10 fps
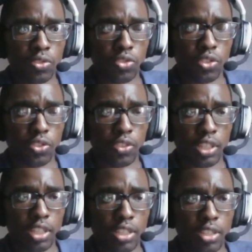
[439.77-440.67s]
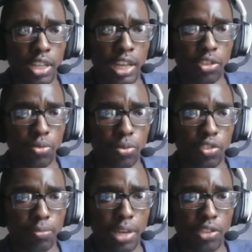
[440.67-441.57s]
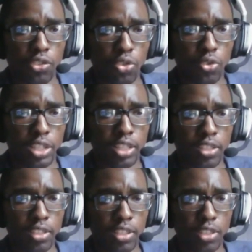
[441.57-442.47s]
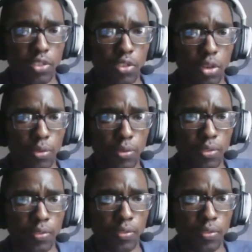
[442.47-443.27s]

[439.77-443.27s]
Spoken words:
Just like in the actual Smash story itself.